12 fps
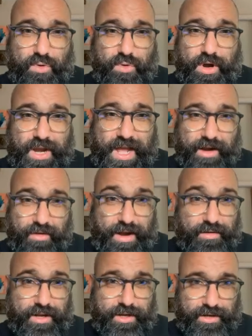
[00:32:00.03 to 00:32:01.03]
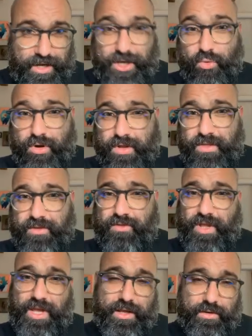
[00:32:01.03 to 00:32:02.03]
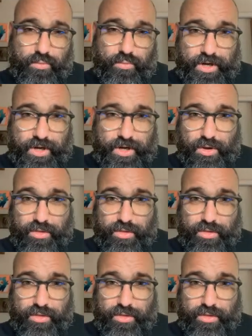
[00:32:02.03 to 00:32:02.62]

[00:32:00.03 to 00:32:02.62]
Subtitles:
not grounded and you were in the stand, where do you go?